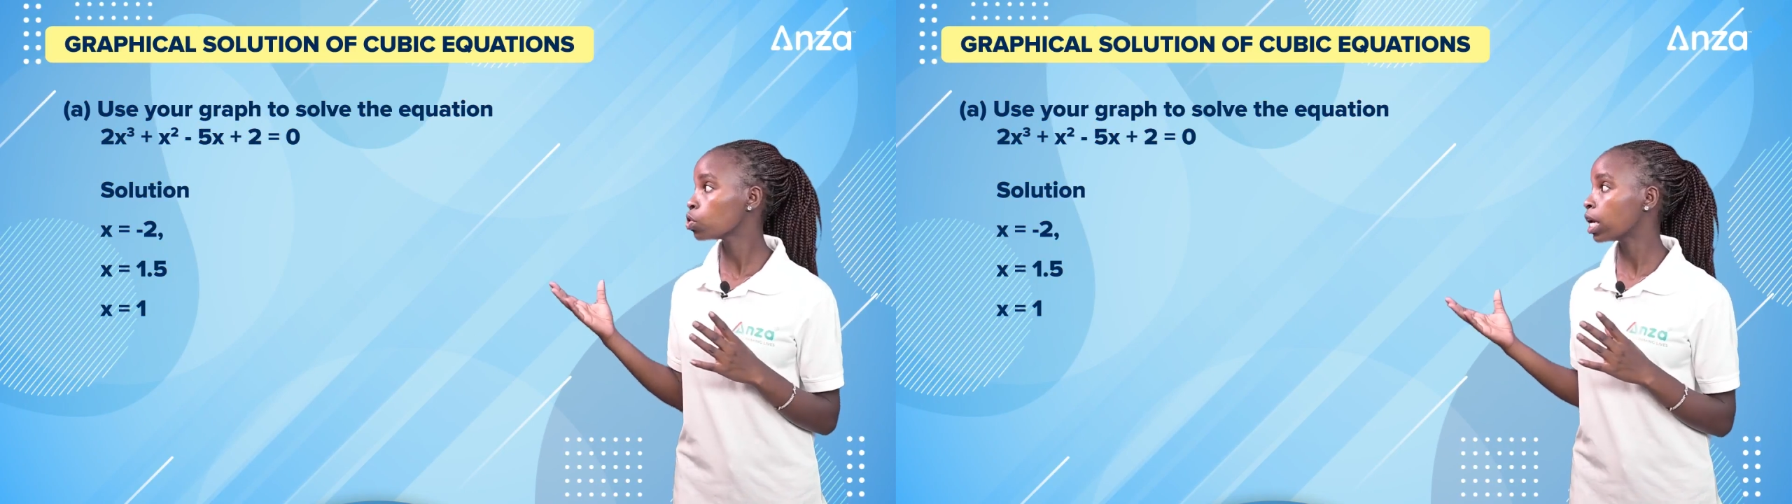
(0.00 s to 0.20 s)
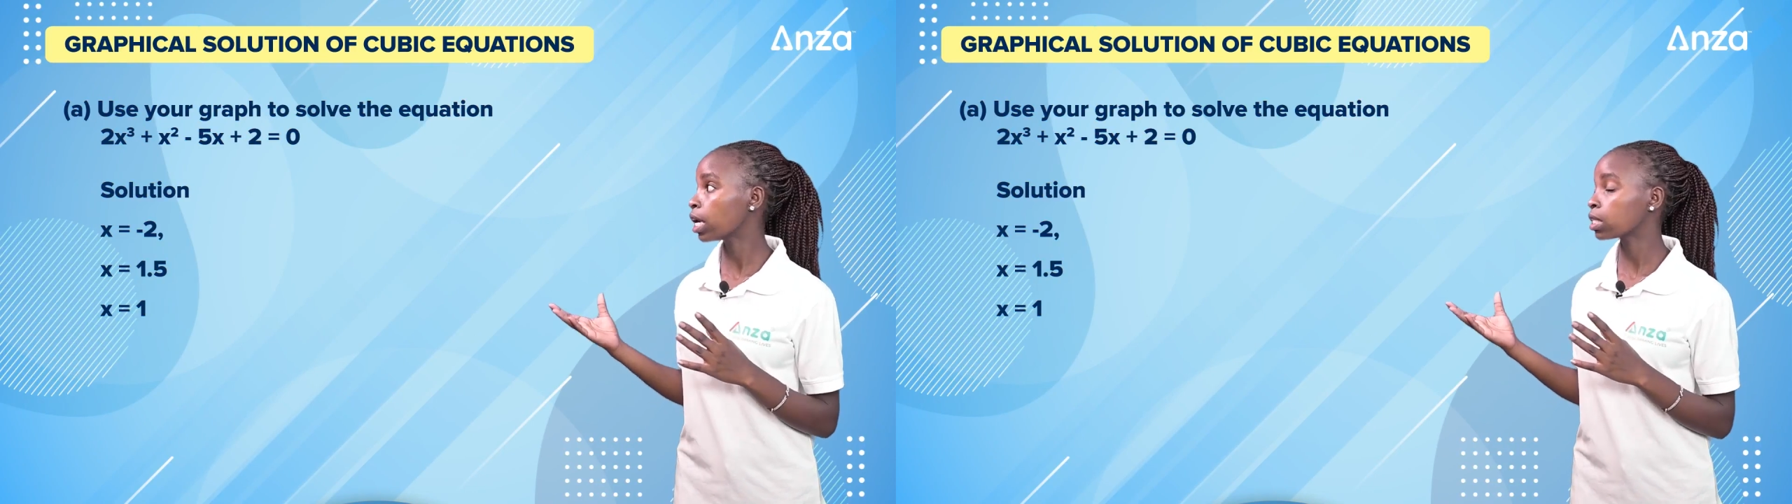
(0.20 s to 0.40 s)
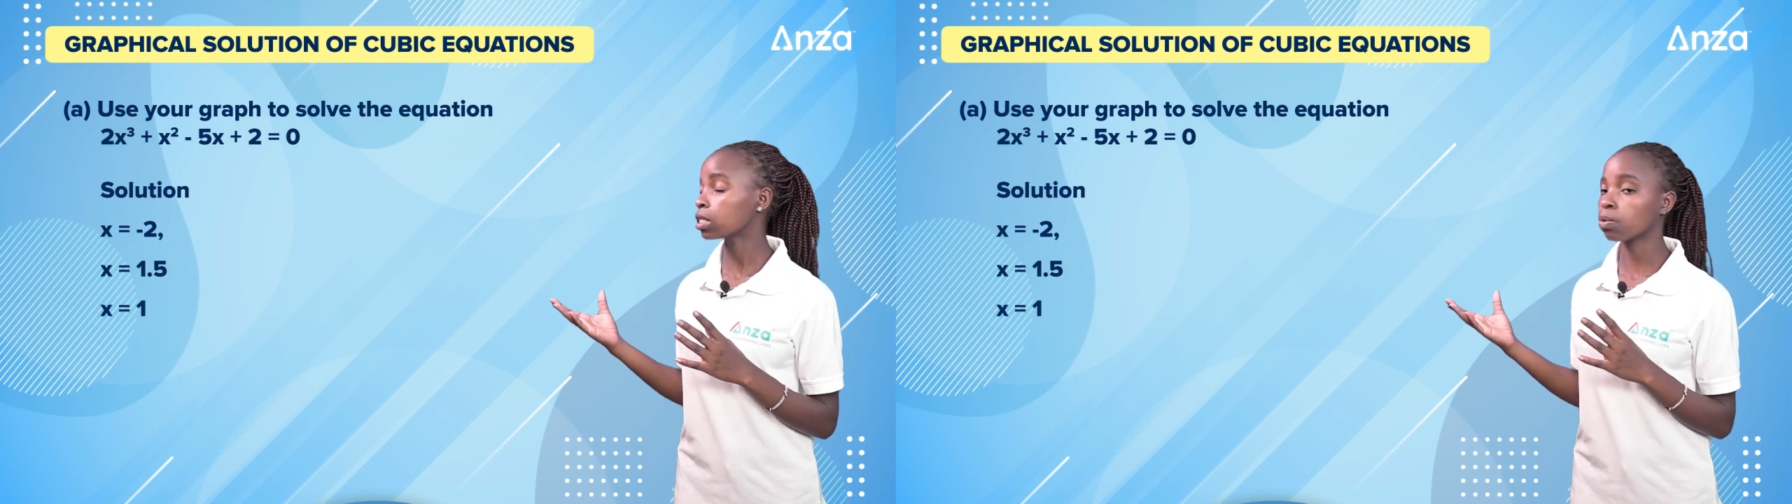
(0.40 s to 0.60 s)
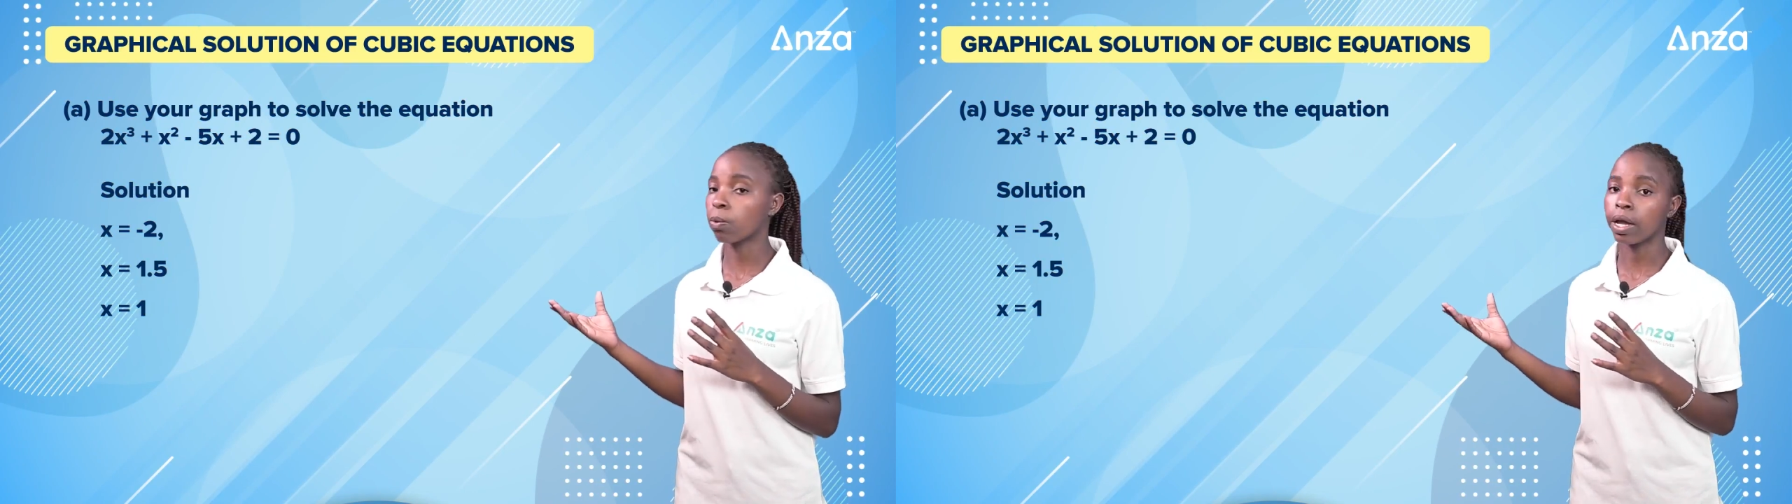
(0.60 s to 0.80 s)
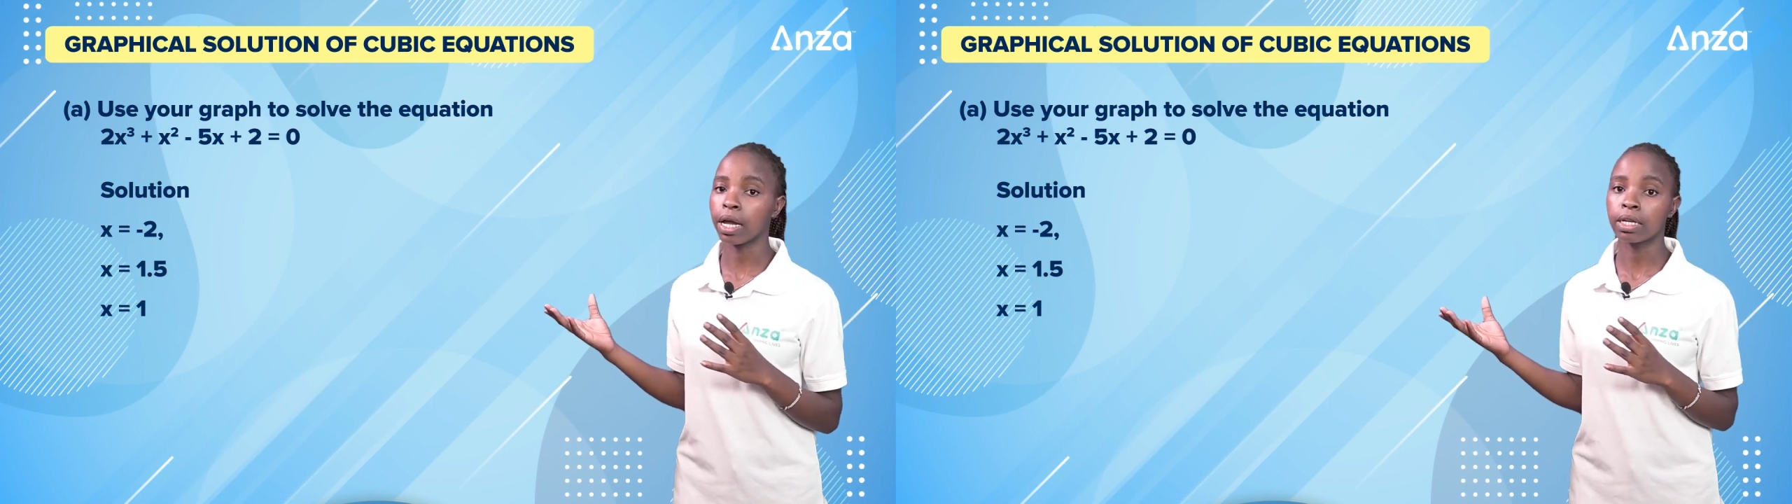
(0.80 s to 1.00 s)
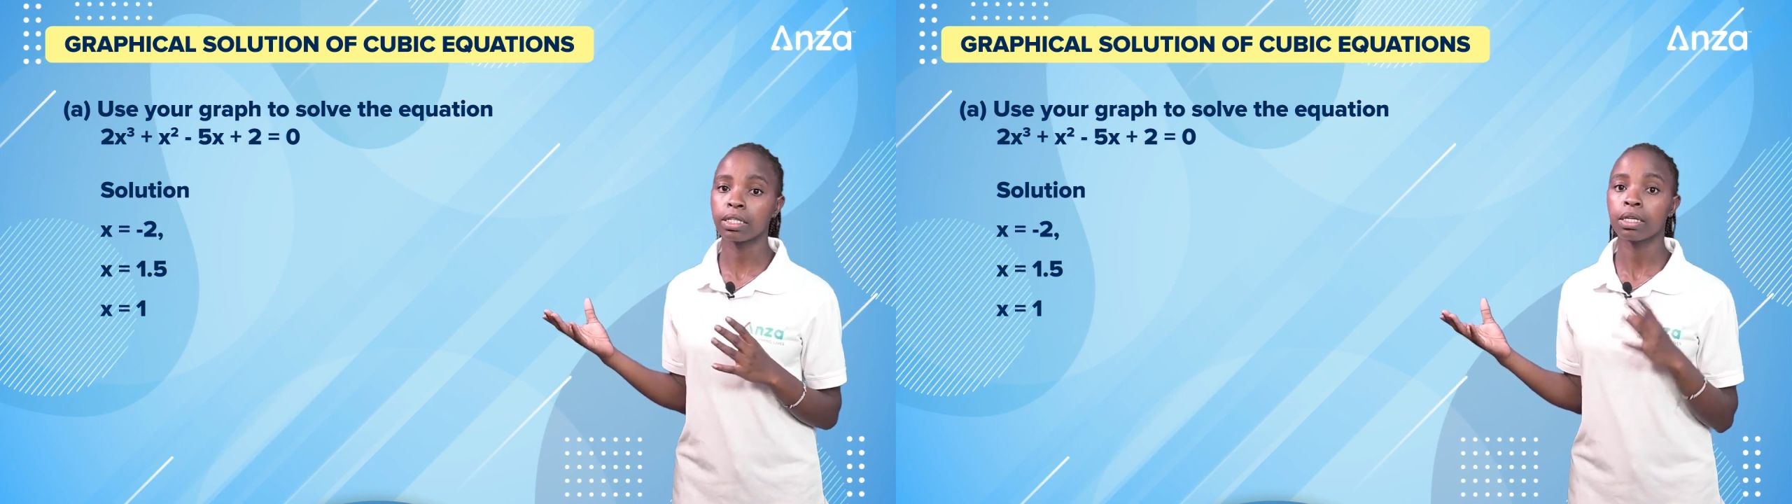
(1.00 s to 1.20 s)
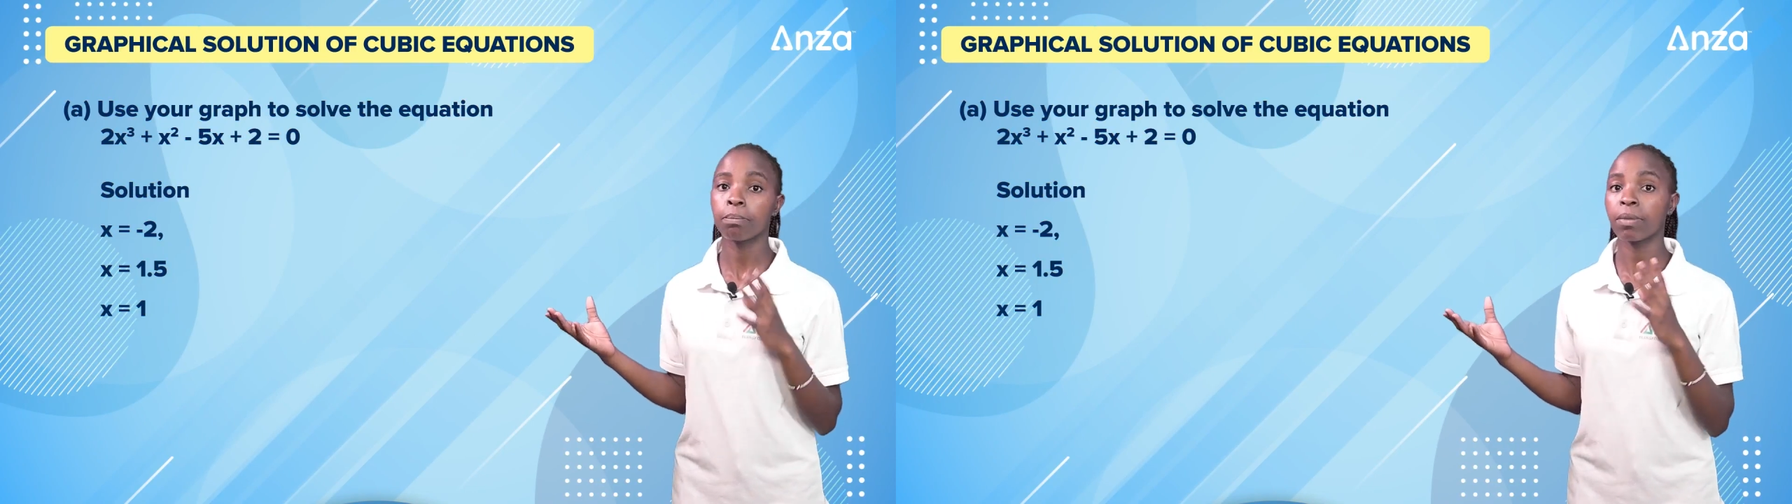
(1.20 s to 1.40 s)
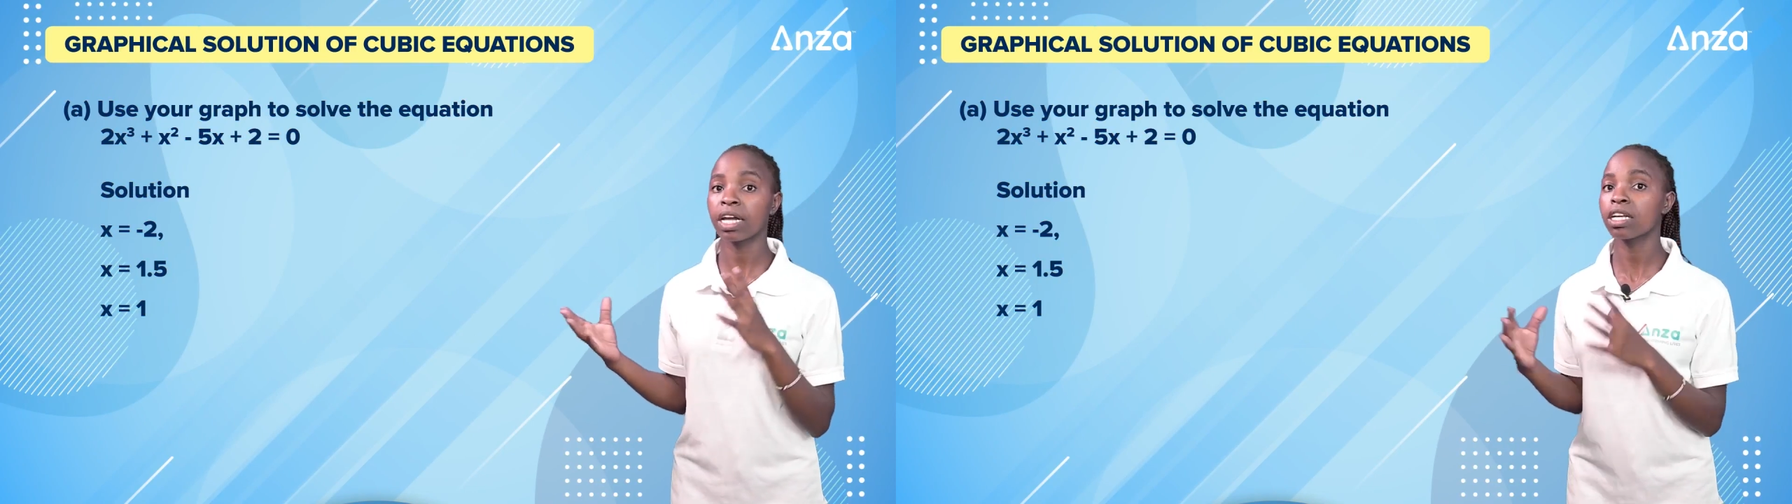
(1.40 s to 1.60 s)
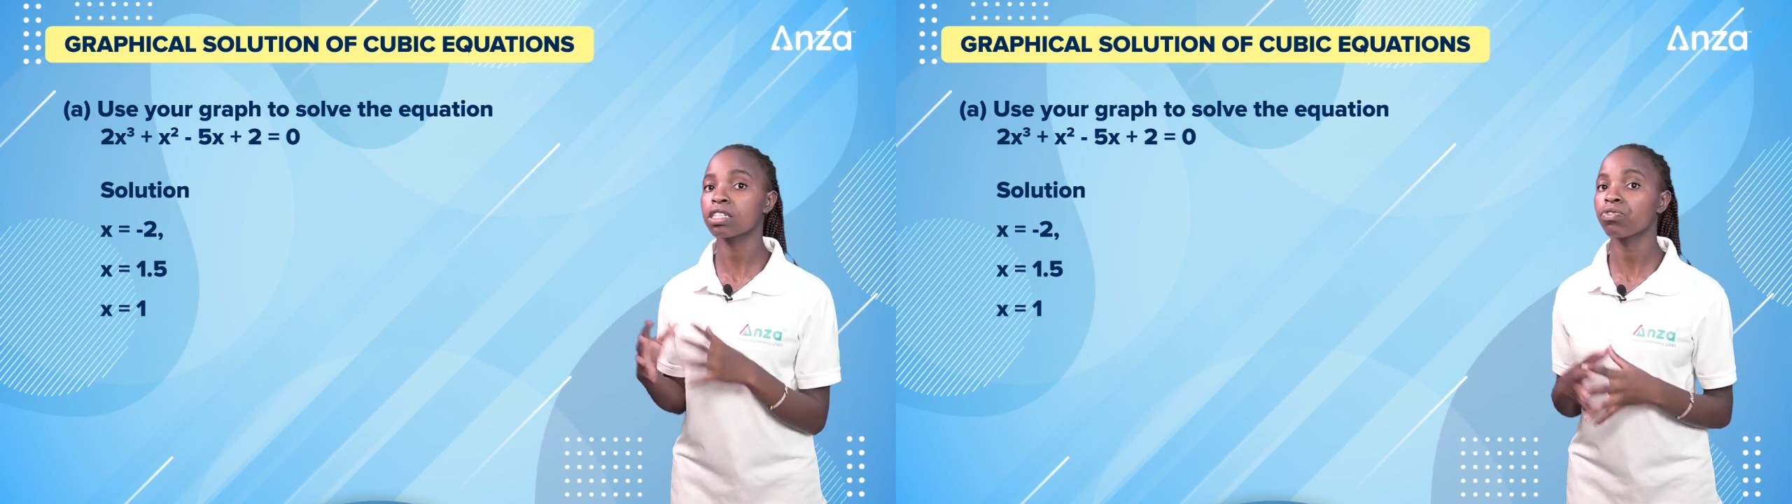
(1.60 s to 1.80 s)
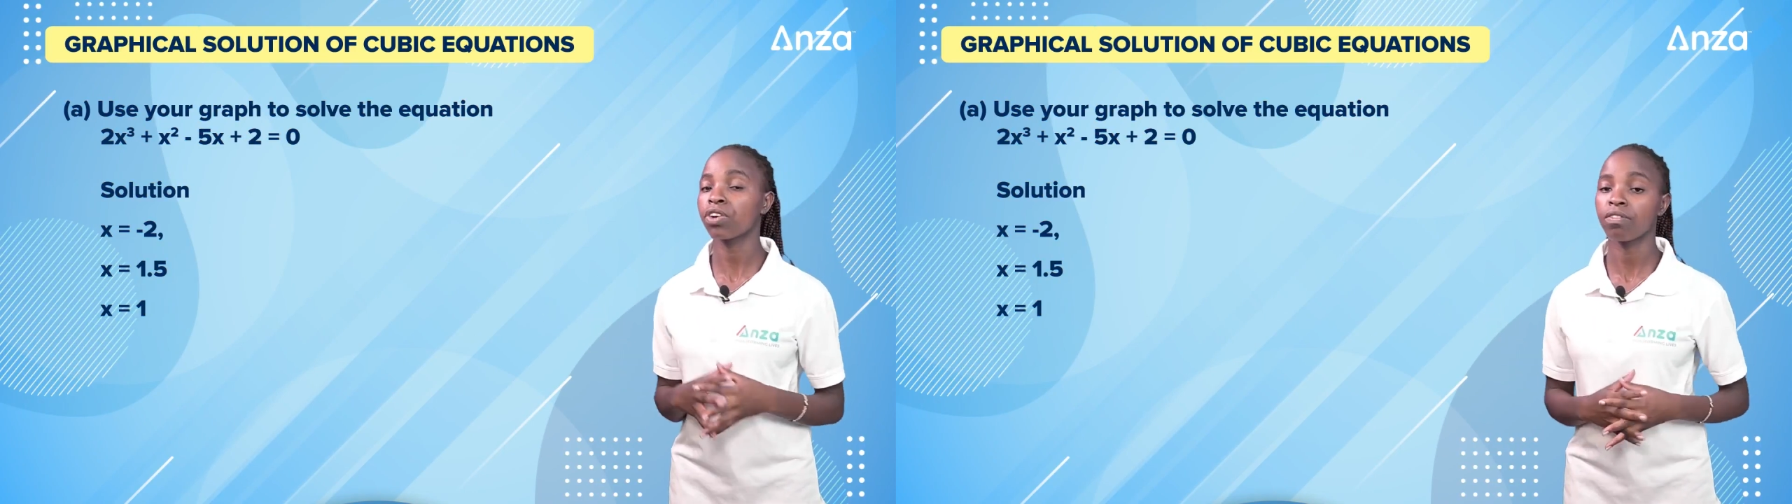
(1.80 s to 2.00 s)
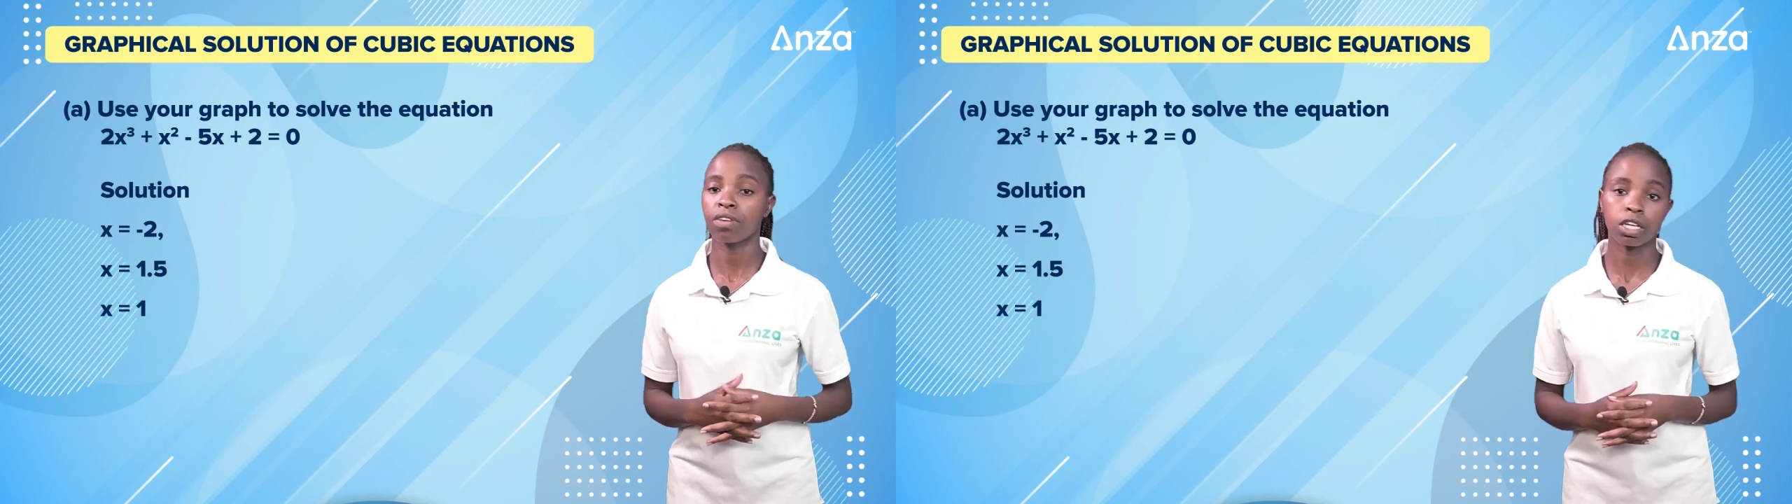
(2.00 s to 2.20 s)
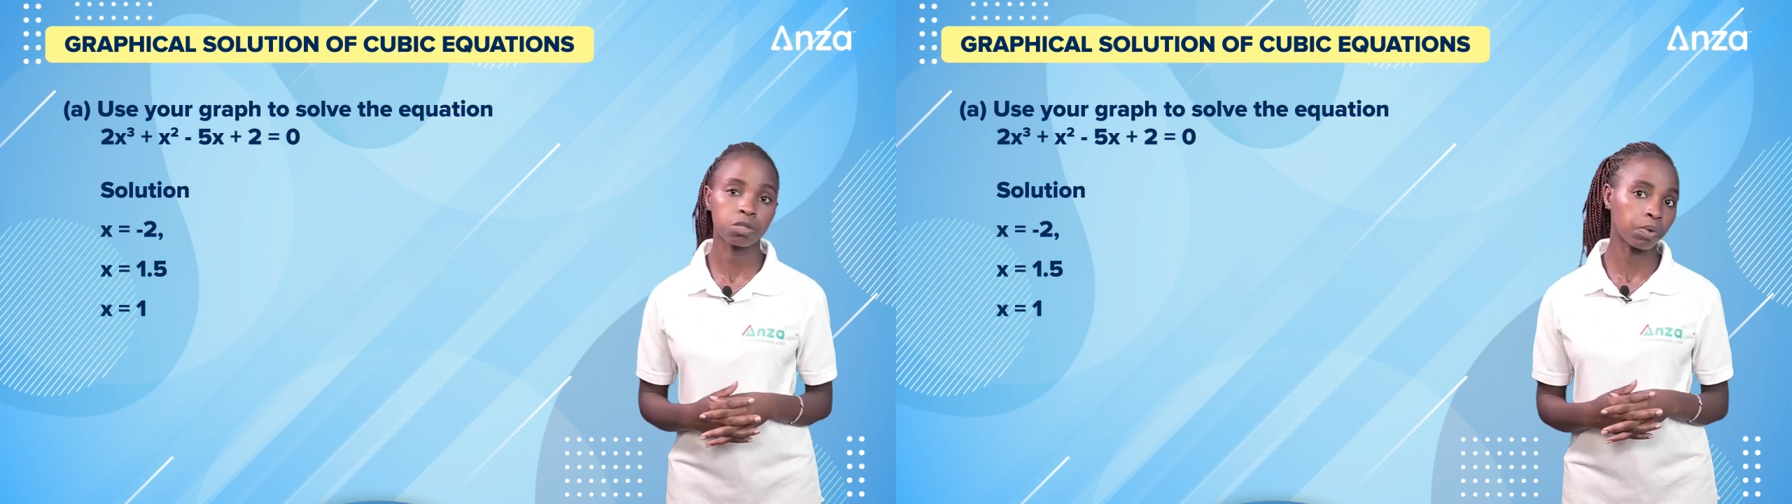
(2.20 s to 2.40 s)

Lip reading: x squared minus 5x